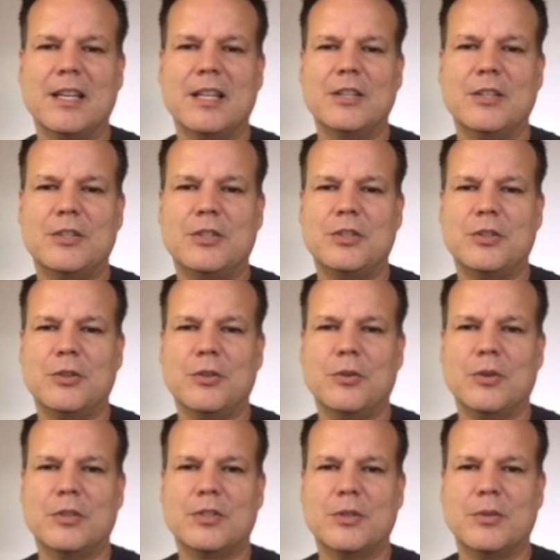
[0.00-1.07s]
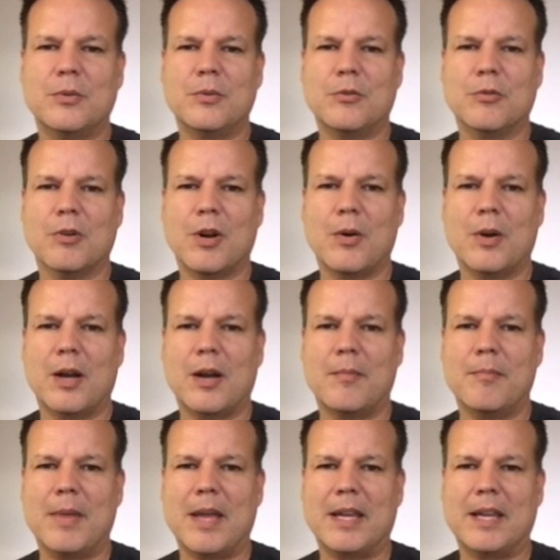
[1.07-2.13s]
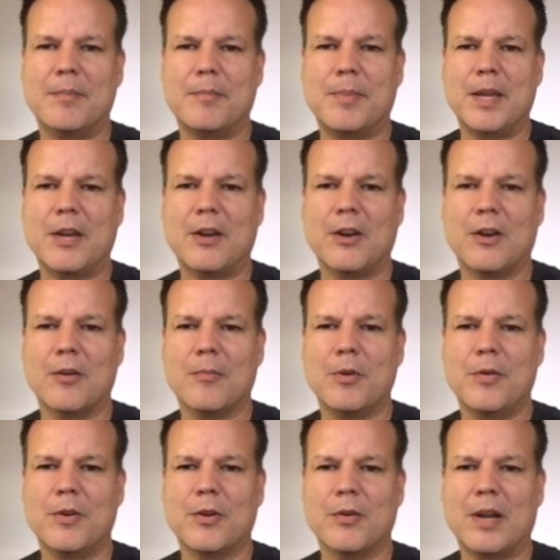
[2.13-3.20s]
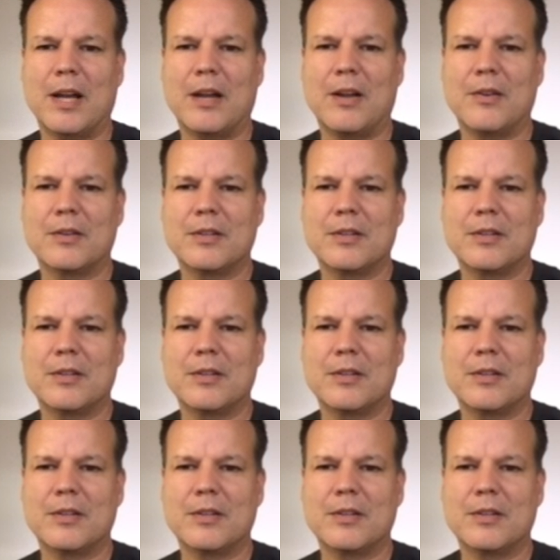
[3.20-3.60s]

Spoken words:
to grow, make it bigger or move it around.